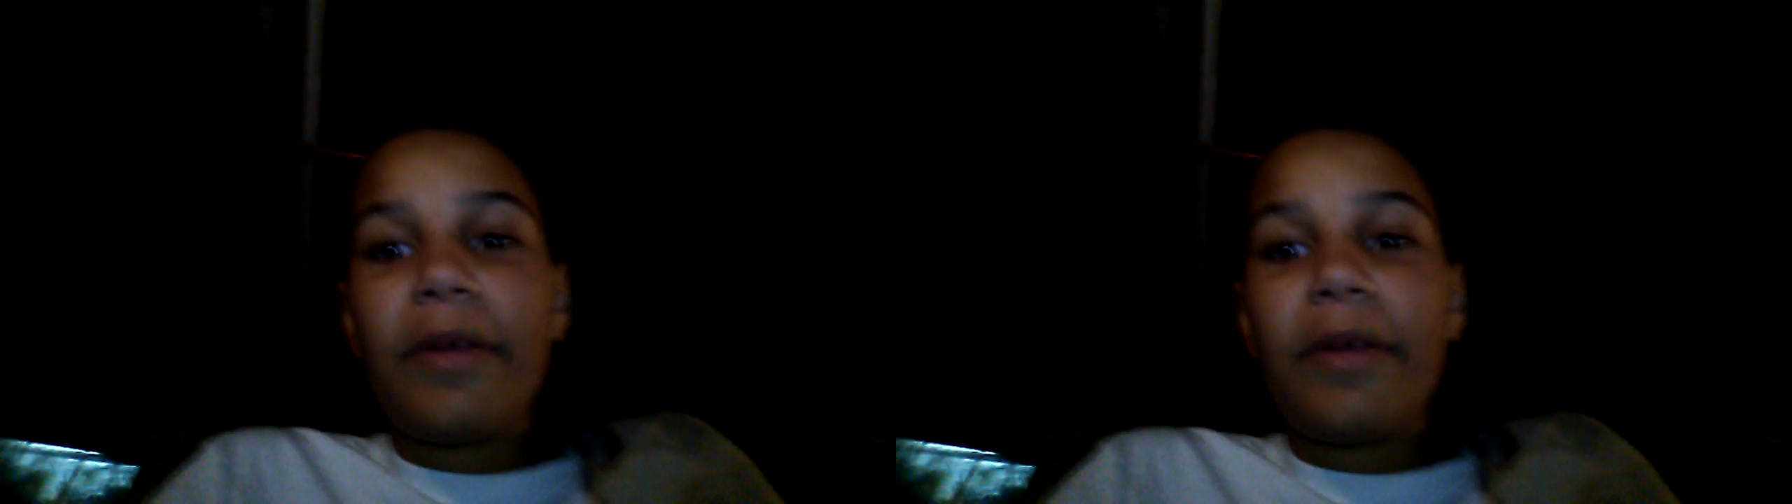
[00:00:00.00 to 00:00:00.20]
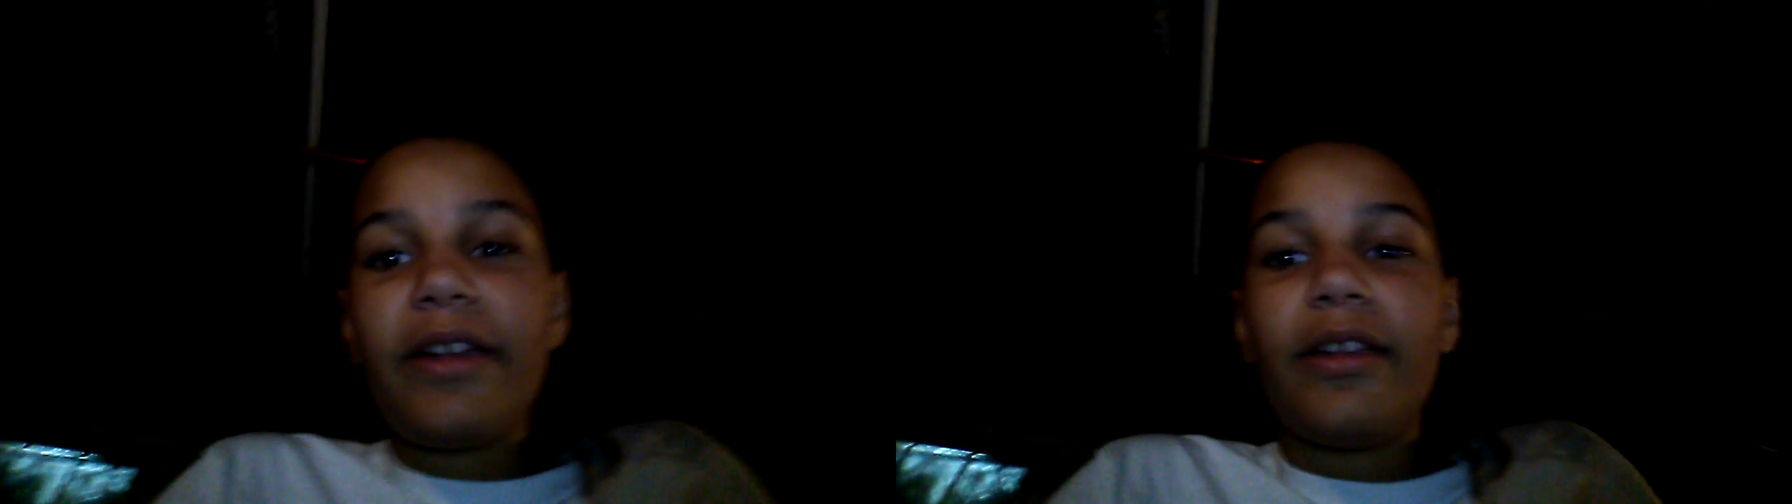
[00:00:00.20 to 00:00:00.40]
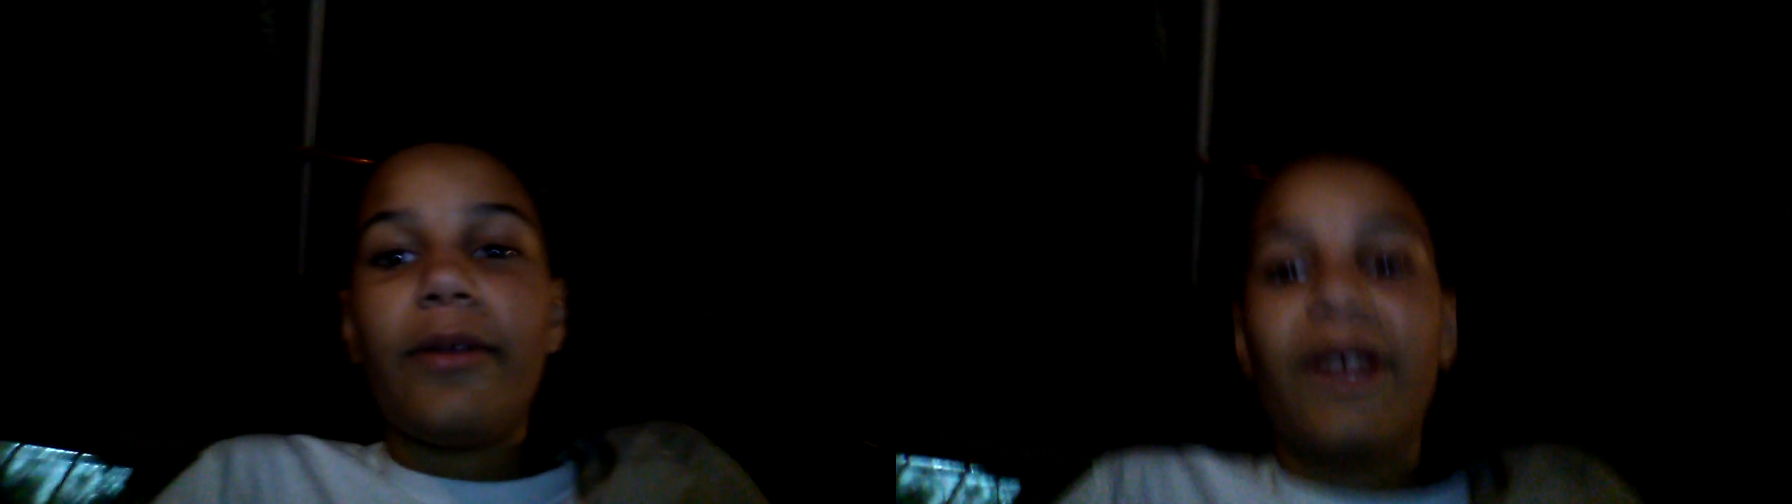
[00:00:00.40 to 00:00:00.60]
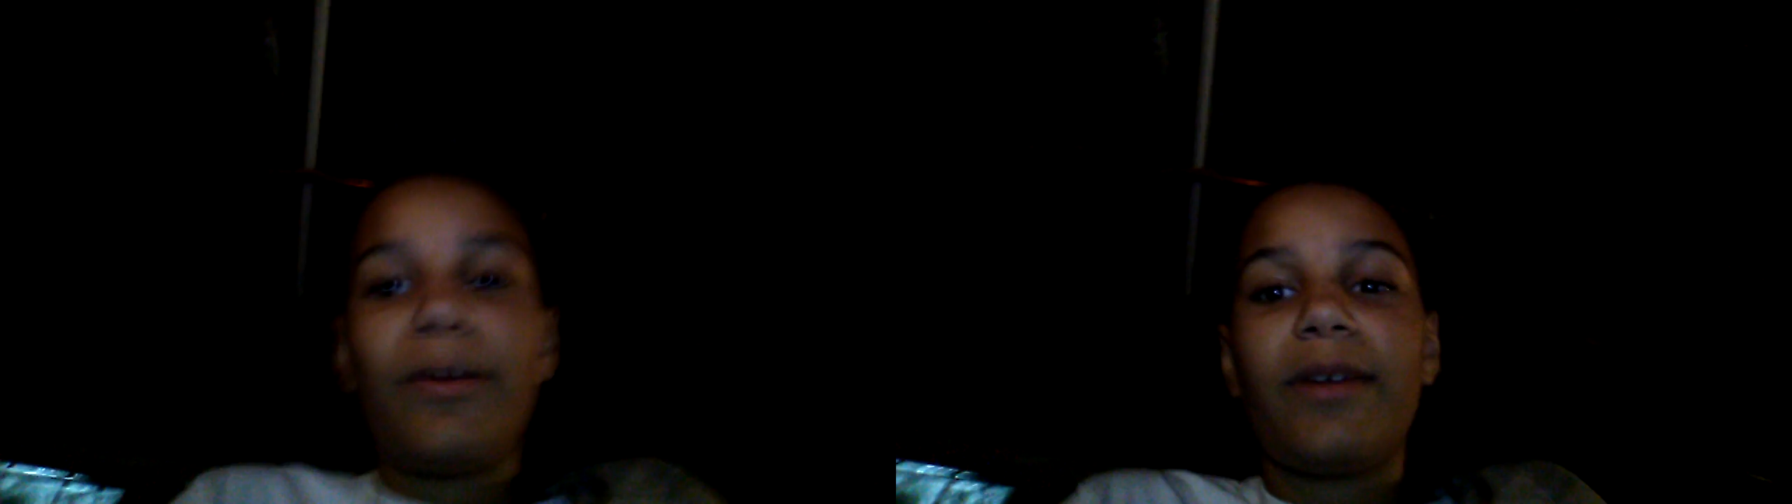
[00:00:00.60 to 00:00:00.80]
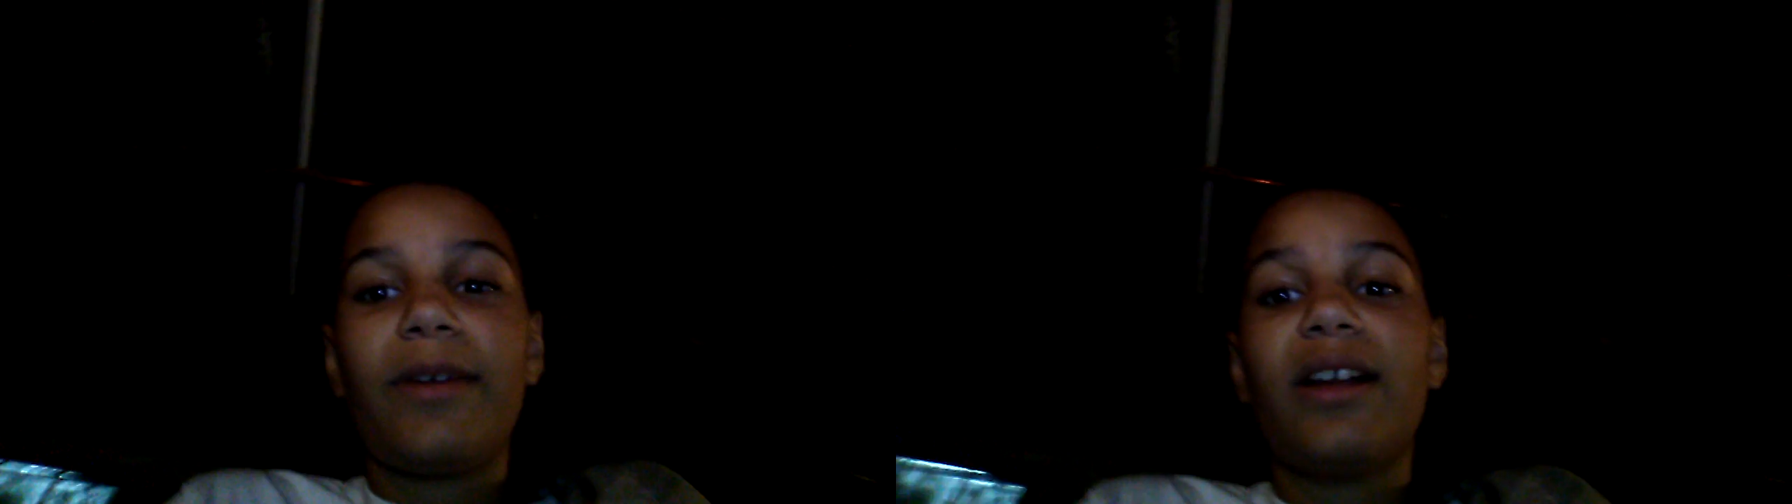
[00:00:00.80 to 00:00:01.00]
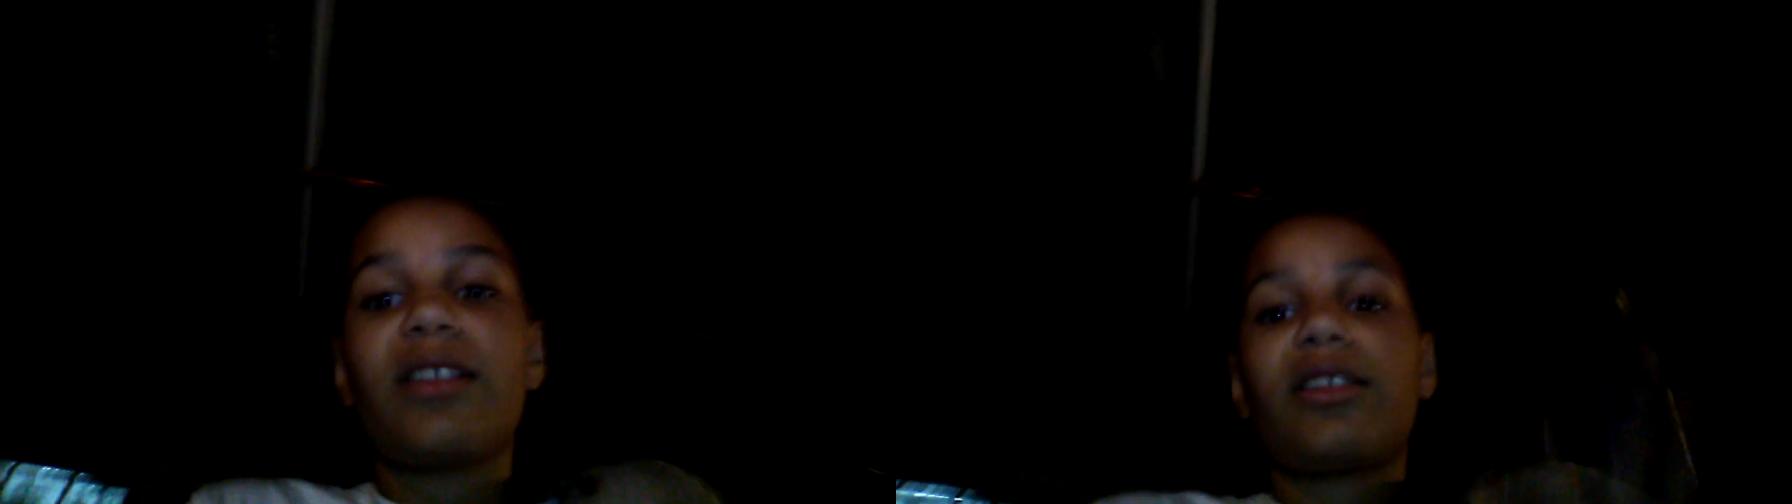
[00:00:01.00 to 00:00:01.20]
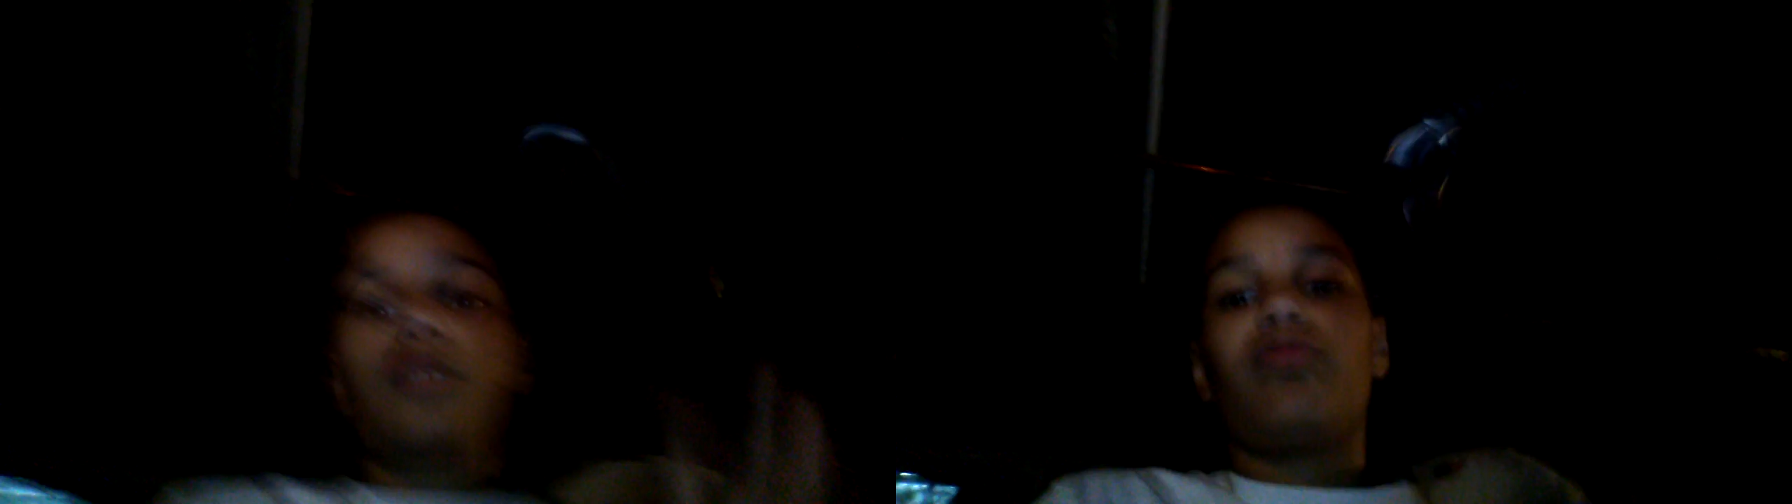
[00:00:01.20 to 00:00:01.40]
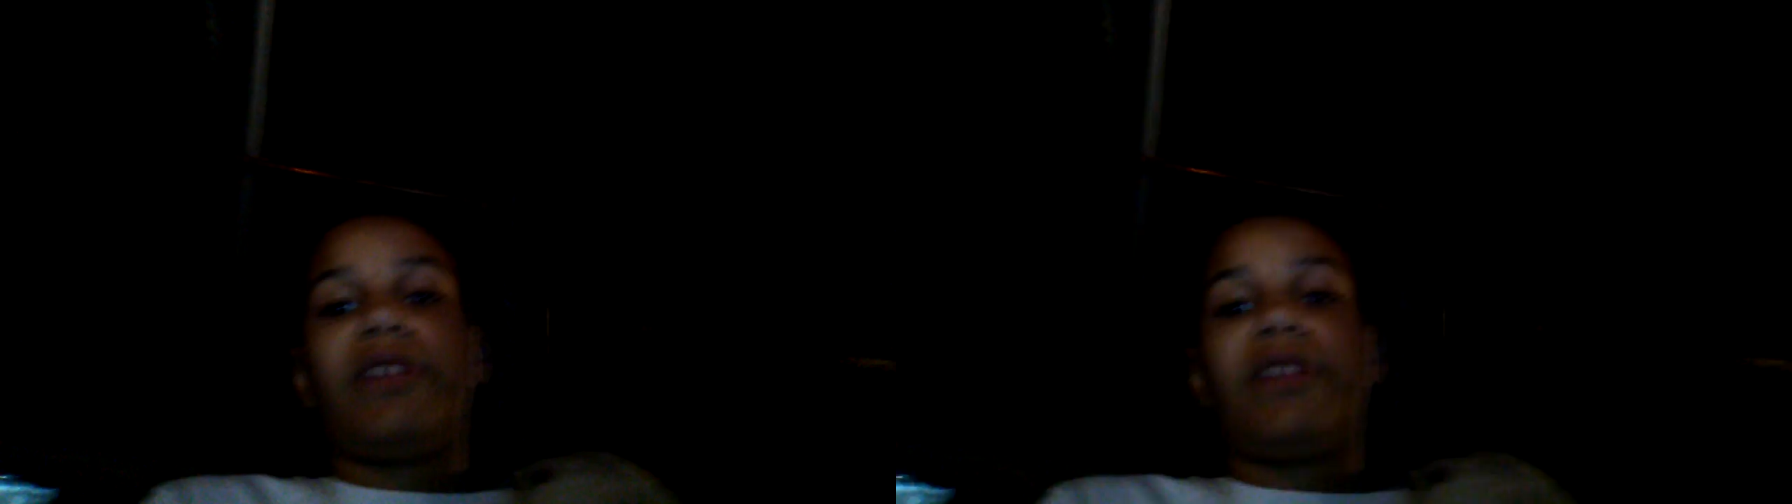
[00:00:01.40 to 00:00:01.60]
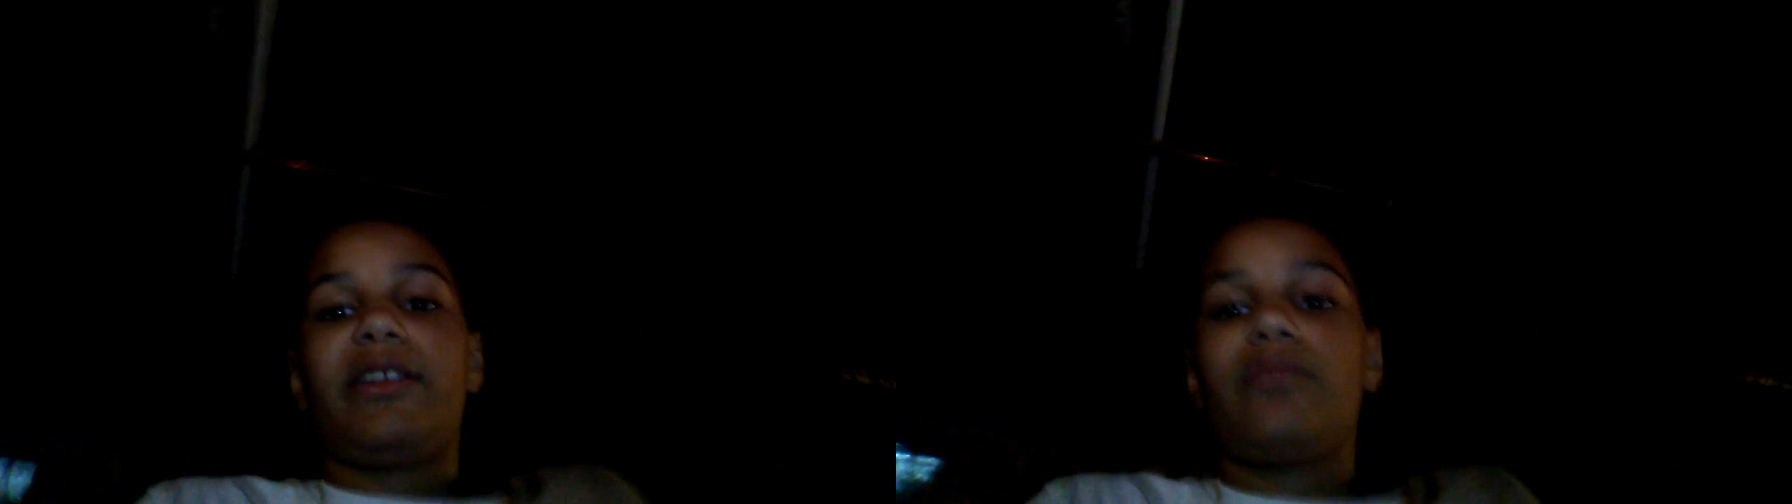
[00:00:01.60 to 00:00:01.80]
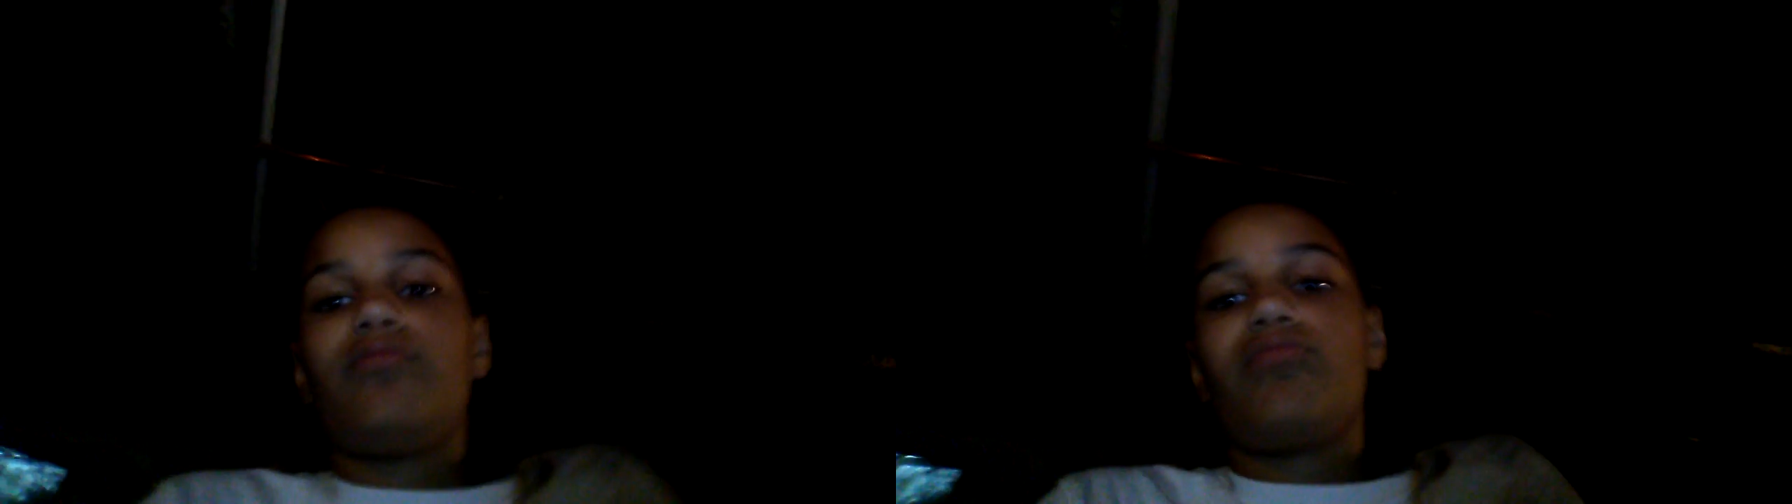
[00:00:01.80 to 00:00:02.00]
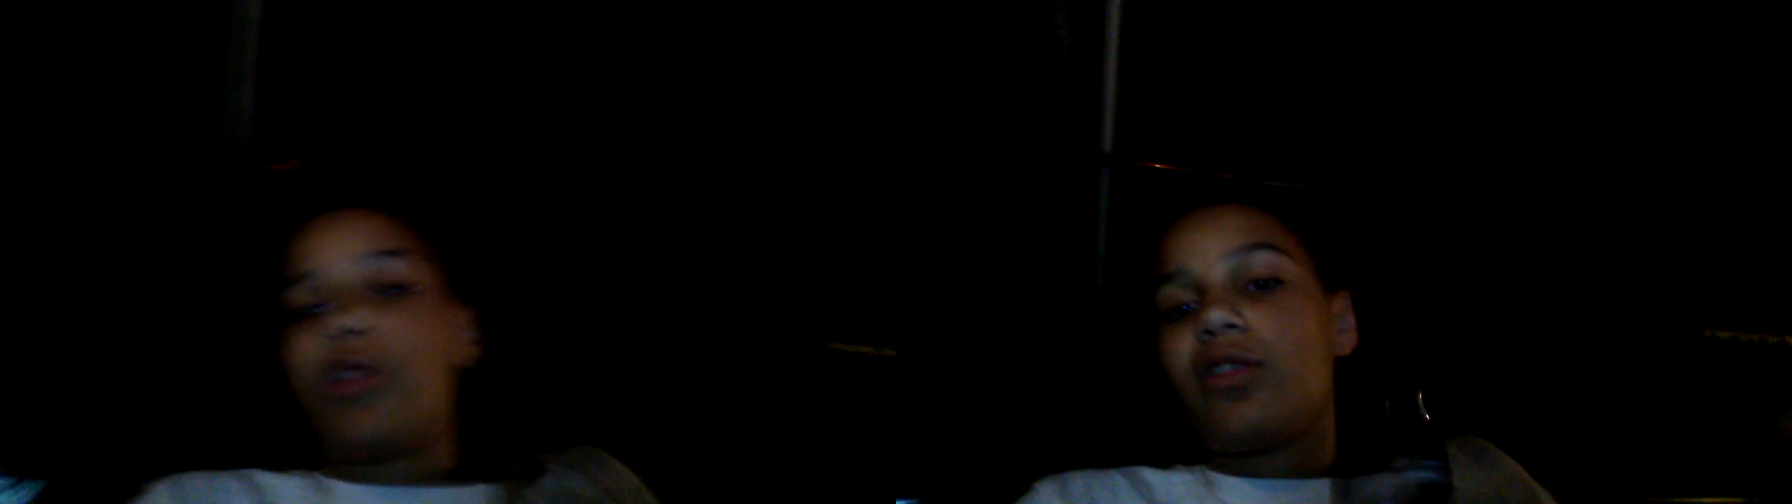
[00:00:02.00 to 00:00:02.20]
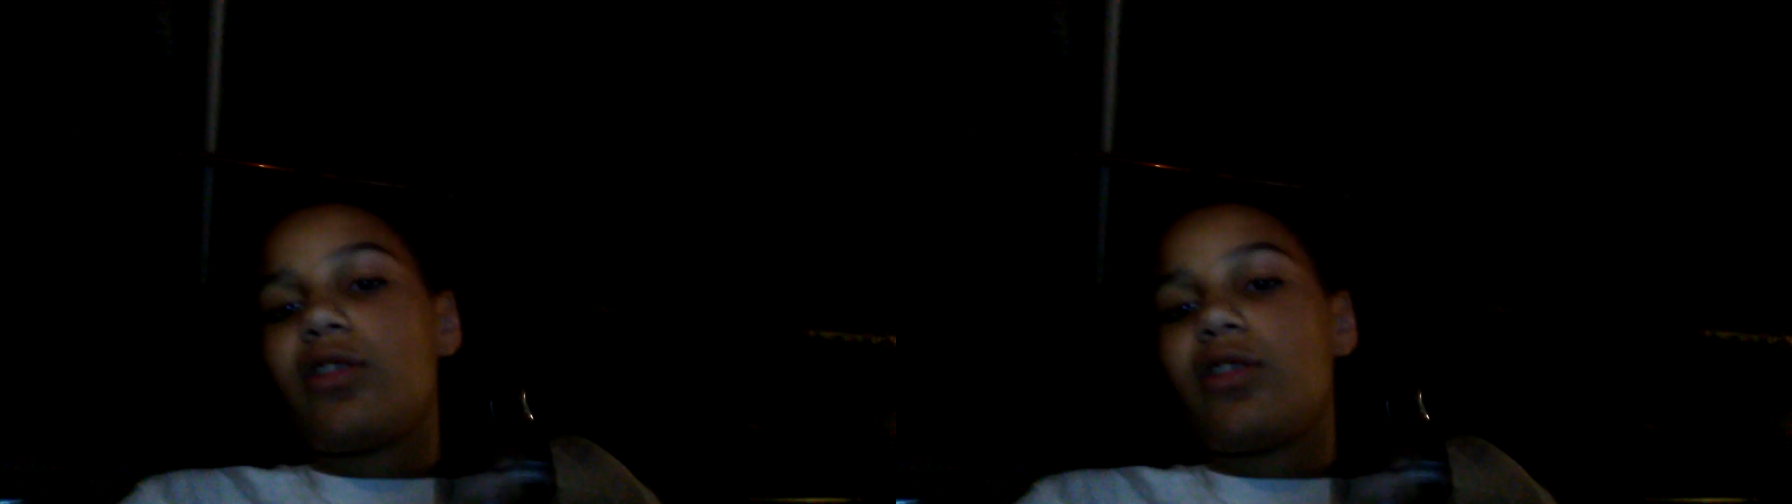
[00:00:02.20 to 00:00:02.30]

But anyway, I hope you guys like this random